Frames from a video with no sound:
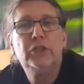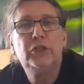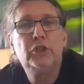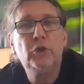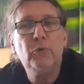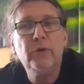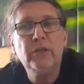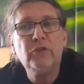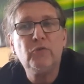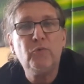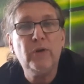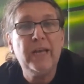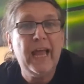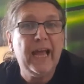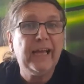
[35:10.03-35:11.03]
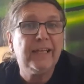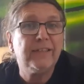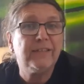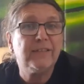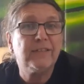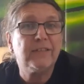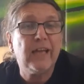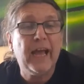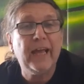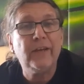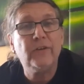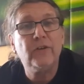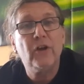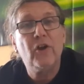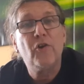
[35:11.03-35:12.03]
do it relaxed
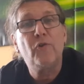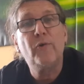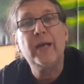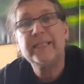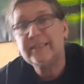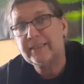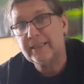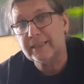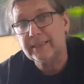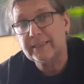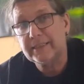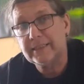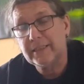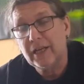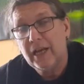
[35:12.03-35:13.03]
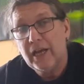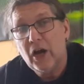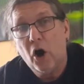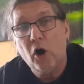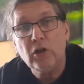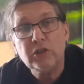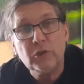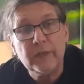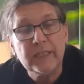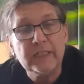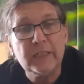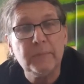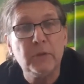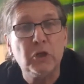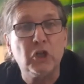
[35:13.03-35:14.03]
and restless. Also
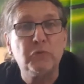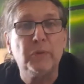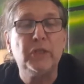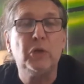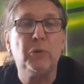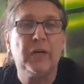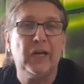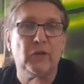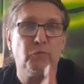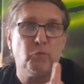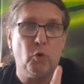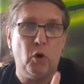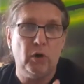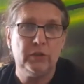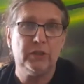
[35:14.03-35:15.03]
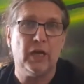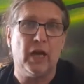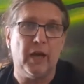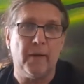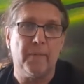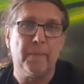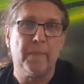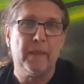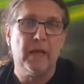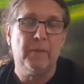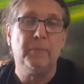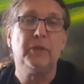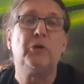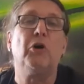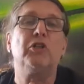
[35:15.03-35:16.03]
interesting because when you look at water,
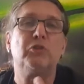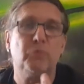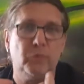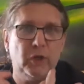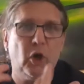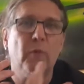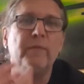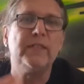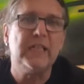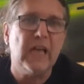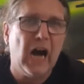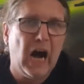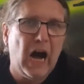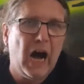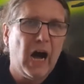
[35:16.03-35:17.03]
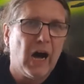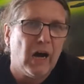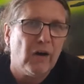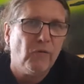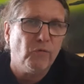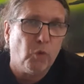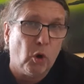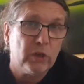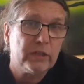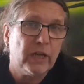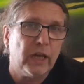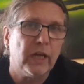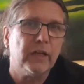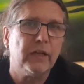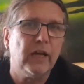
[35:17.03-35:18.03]
because we obviously are
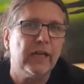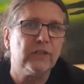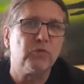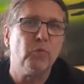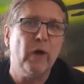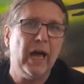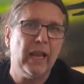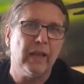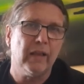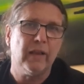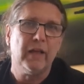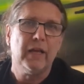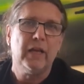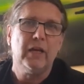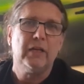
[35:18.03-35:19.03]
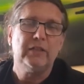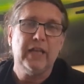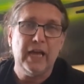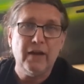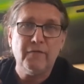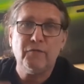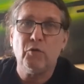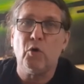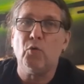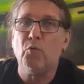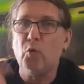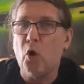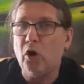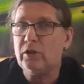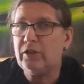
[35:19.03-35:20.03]
water as well, therefore
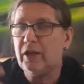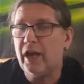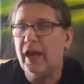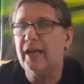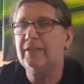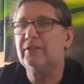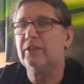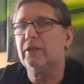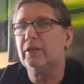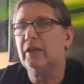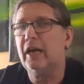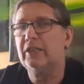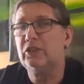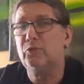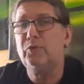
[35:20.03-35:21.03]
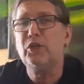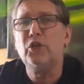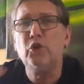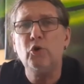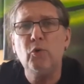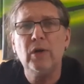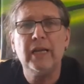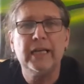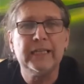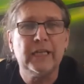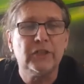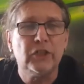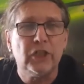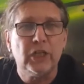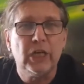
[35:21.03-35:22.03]
water as a, as a renewal
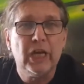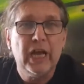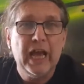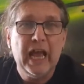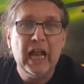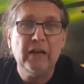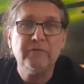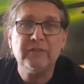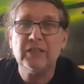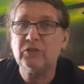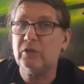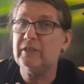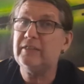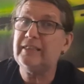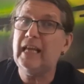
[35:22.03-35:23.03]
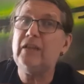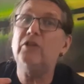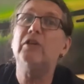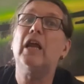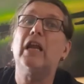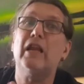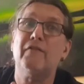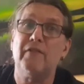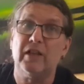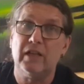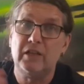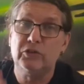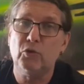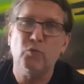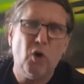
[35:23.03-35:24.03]
energy helps us on a cellular level.
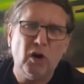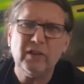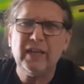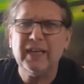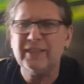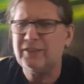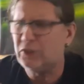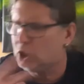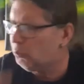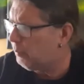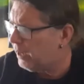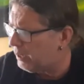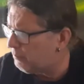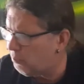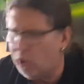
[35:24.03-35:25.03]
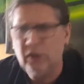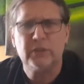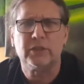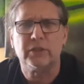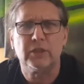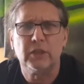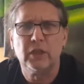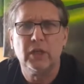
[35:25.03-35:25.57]
So water is super important,